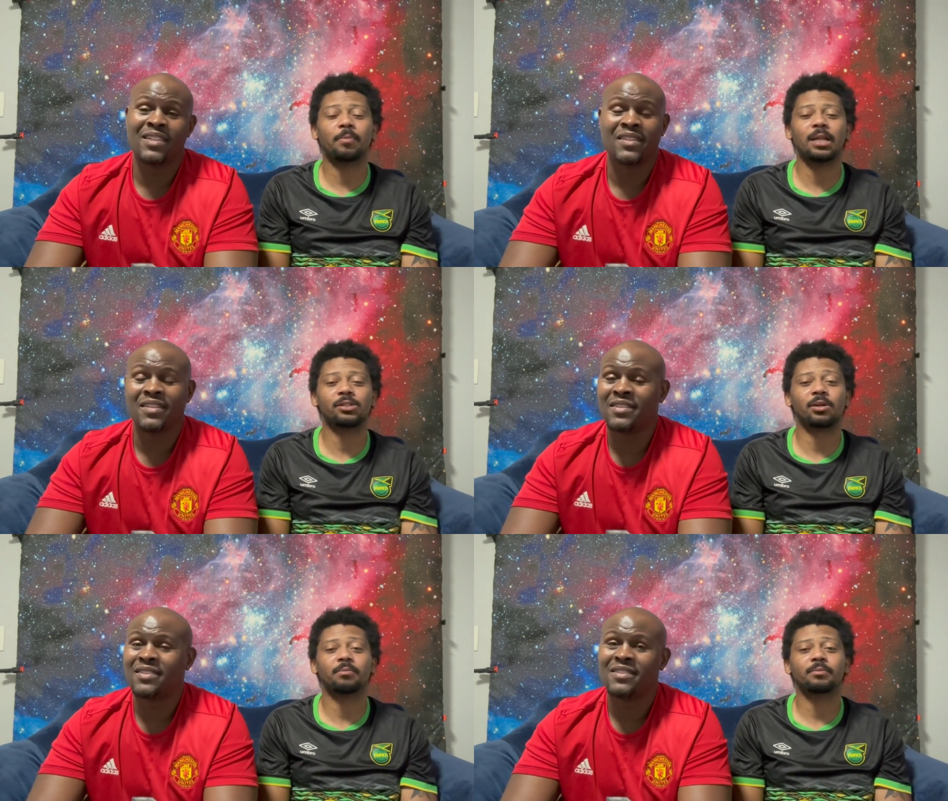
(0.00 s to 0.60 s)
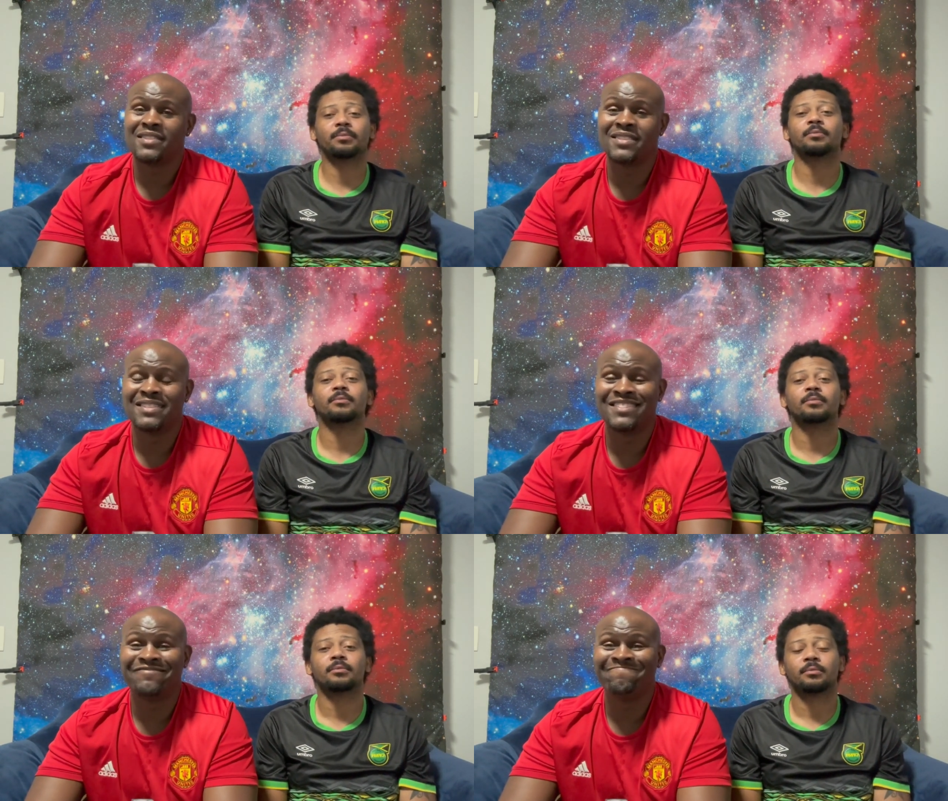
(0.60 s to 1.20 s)
Speaker 1: Belgium.
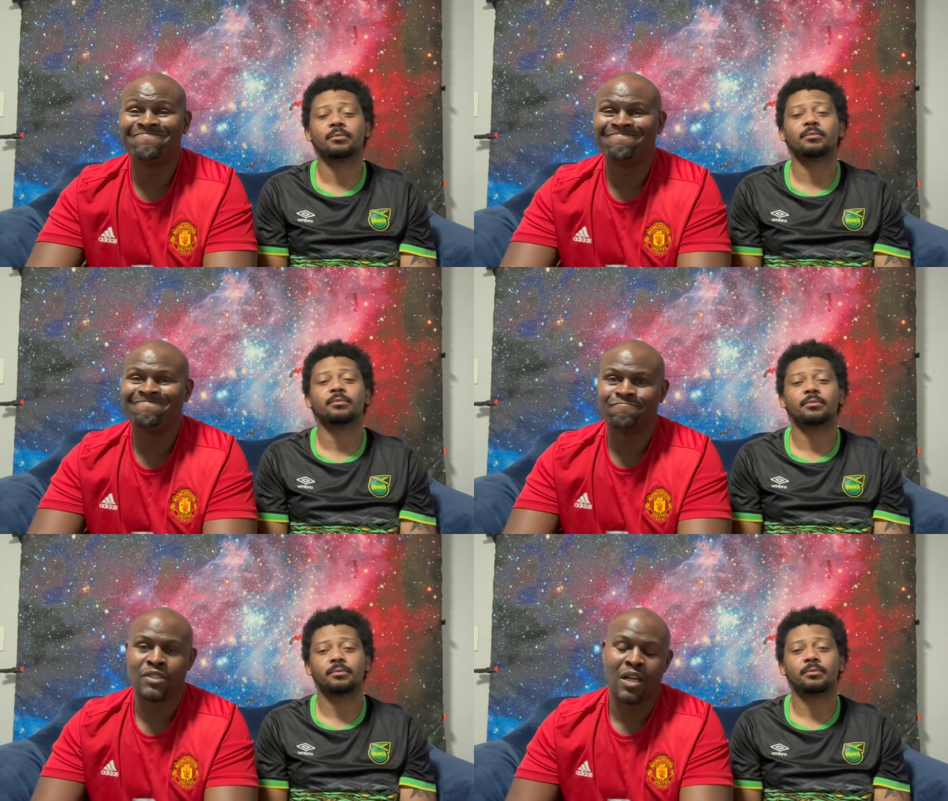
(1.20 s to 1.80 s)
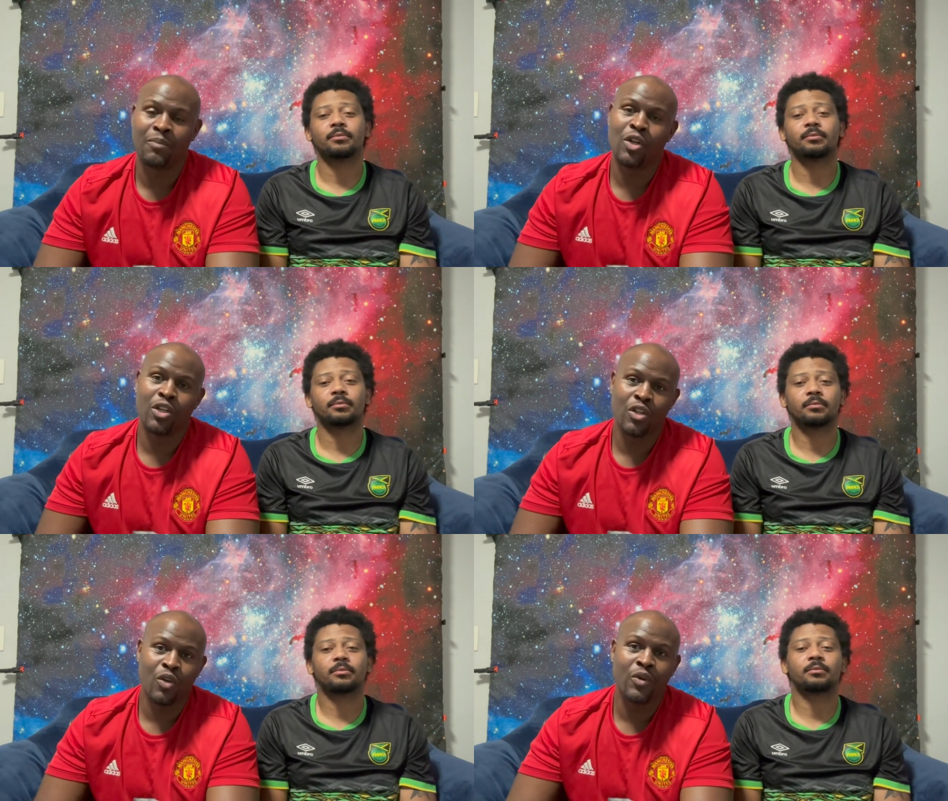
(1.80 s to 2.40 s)
Um, I'm gonna
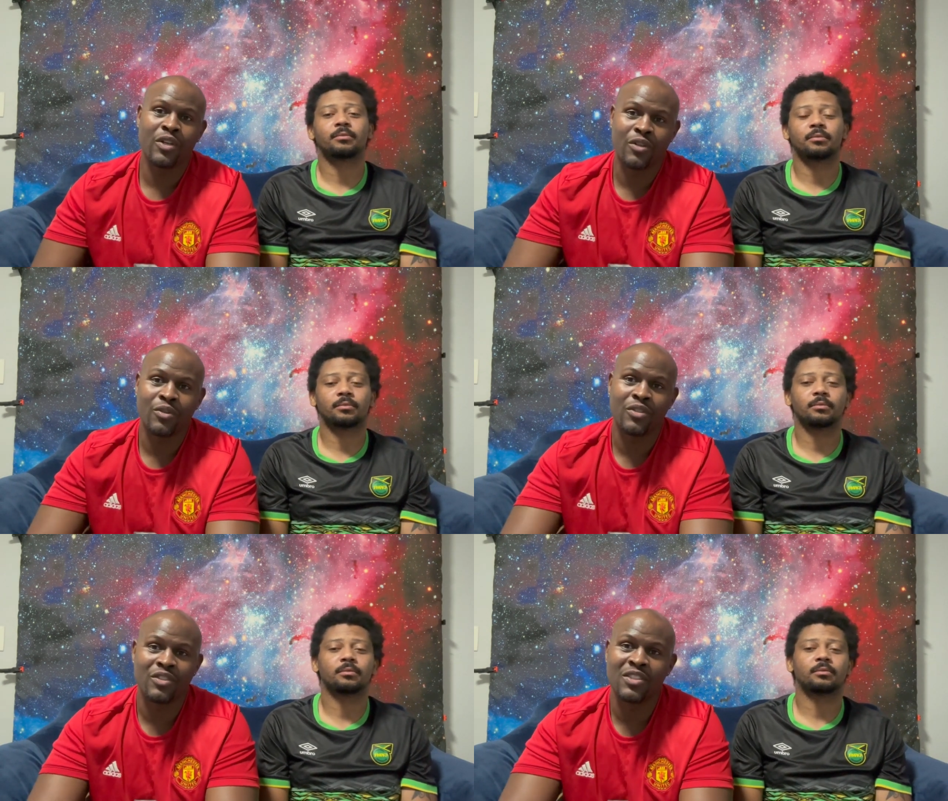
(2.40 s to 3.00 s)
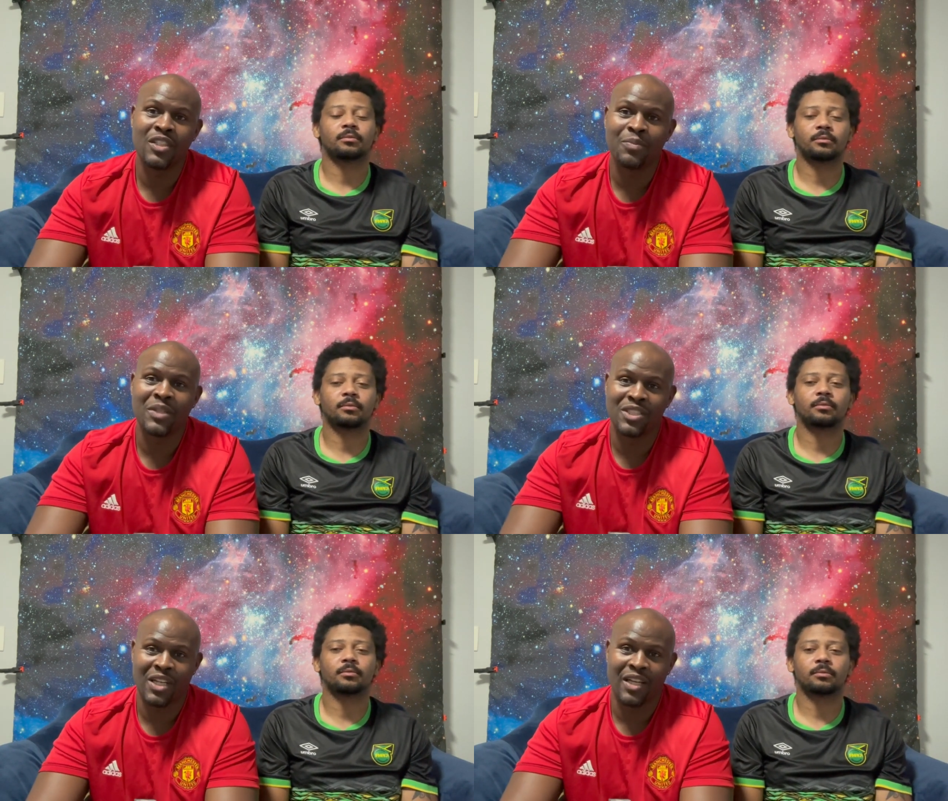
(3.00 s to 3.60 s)
go with Cro the sleeping
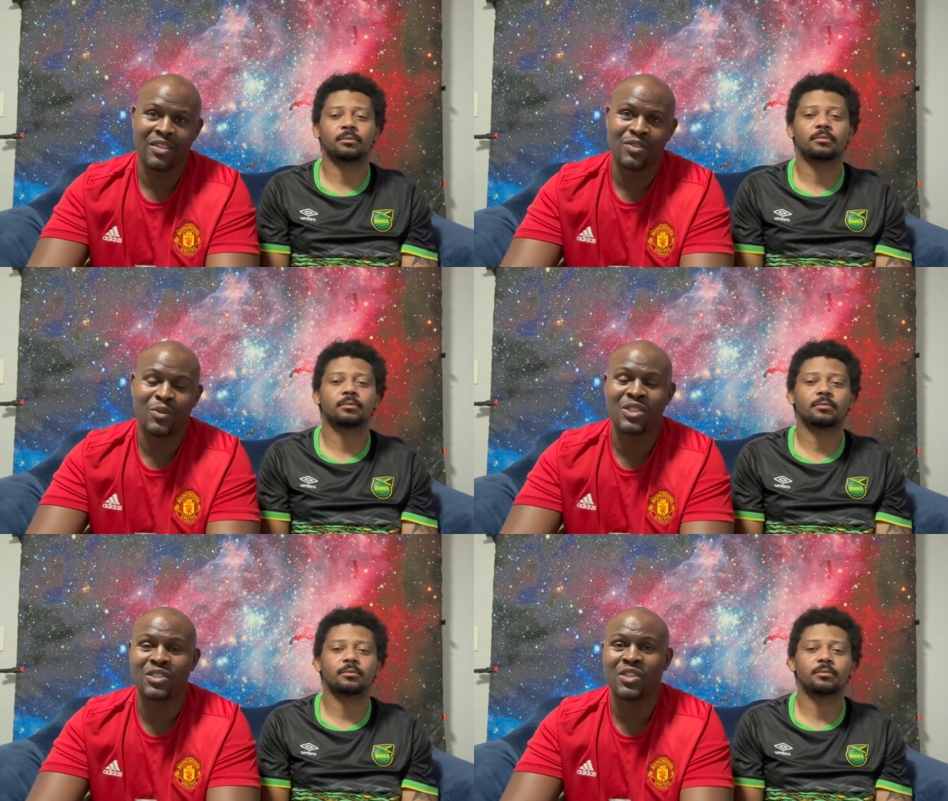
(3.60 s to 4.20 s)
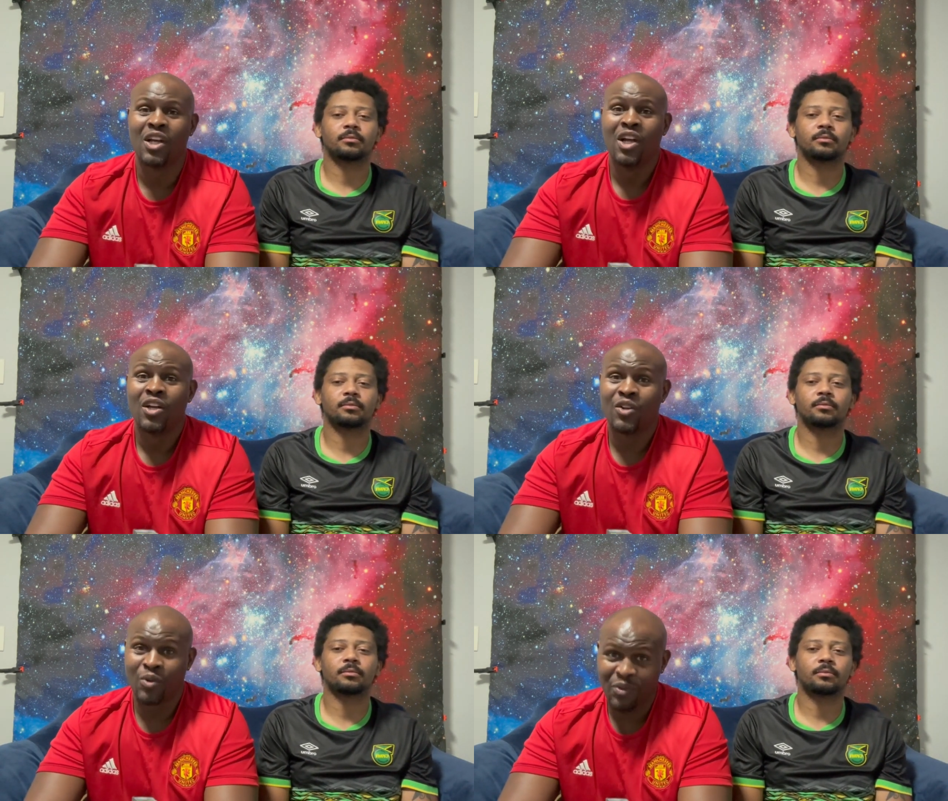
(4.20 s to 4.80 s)
giants, which is
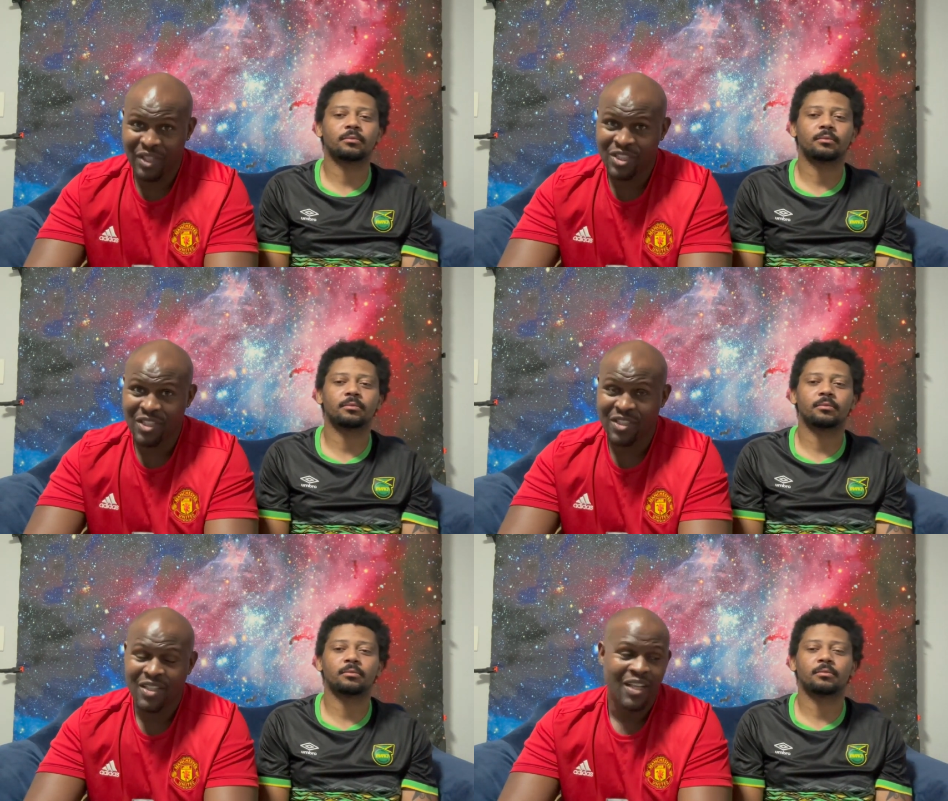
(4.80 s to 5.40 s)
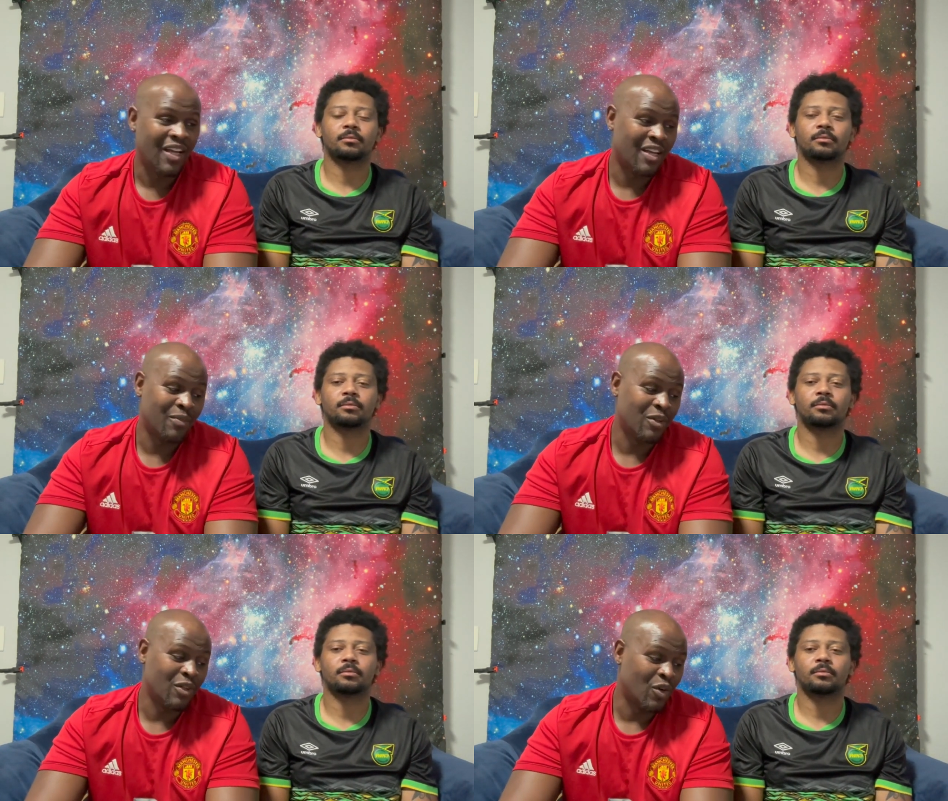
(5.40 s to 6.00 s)
Croatia, and I'm
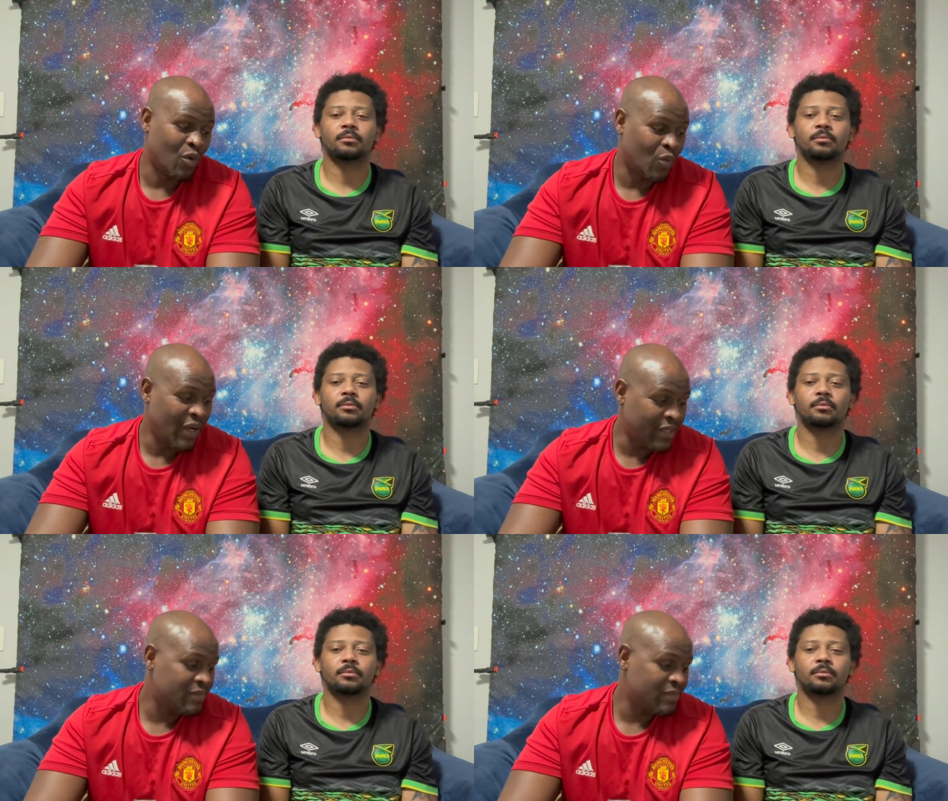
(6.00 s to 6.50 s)
gonna go with